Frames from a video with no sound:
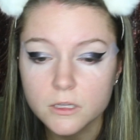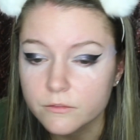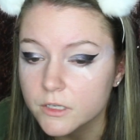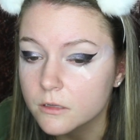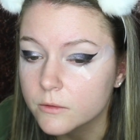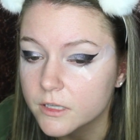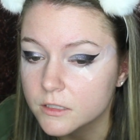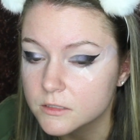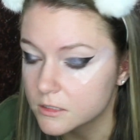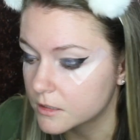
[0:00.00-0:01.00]
loving the way
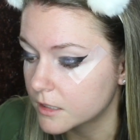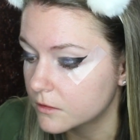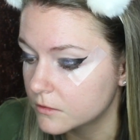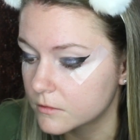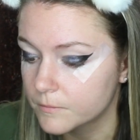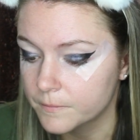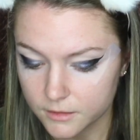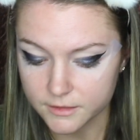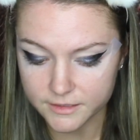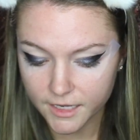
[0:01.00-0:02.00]
this turned out.
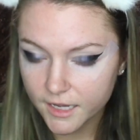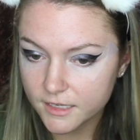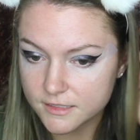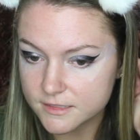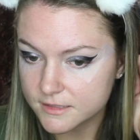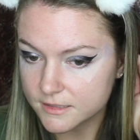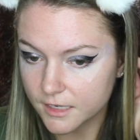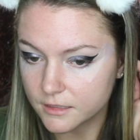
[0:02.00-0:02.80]
Yes!